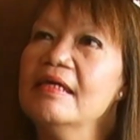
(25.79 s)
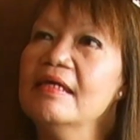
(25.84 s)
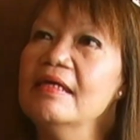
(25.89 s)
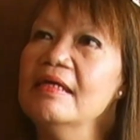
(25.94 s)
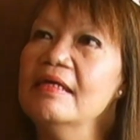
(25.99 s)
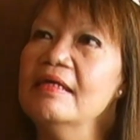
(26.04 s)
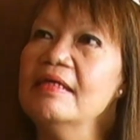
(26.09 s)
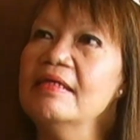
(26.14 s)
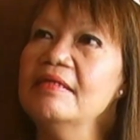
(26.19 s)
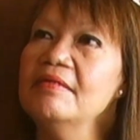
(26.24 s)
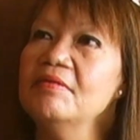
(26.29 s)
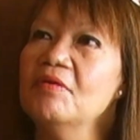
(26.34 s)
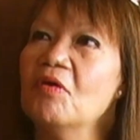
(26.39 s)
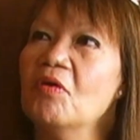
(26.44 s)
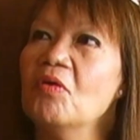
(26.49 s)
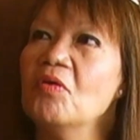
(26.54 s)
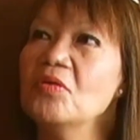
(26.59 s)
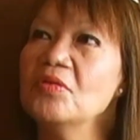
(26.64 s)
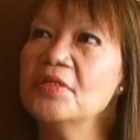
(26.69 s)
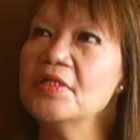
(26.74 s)
and
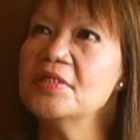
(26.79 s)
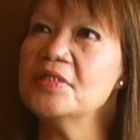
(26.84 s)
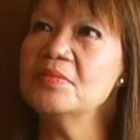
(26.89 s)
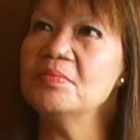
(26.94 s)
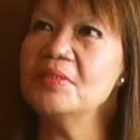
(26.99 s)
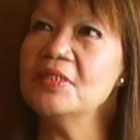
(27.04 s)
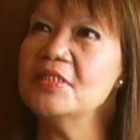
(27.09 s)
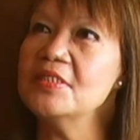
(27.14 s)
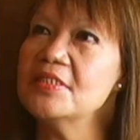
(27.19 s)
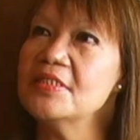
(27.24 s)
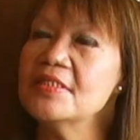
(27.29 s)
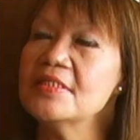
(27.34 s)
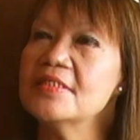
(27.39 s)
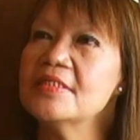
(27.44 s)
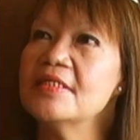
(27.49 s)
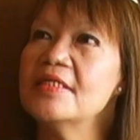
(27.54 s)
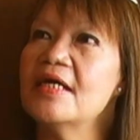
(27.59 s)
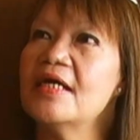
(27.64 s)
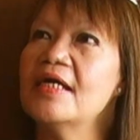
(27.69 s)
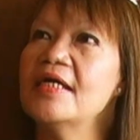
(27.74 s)
all the experiences
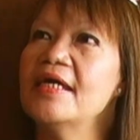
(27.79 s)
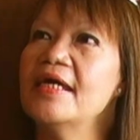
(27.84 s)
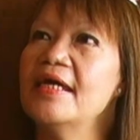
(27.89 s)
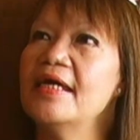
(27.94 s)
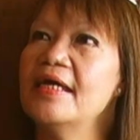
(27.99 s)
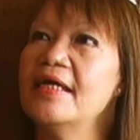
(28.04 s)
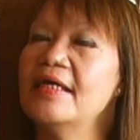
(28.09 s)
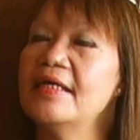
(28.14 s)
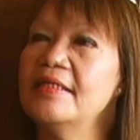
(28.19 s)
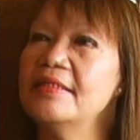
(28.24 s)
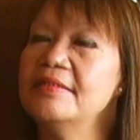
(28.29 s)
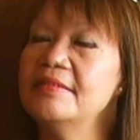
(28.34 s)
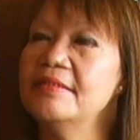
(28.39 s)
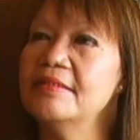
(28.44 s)
that I had,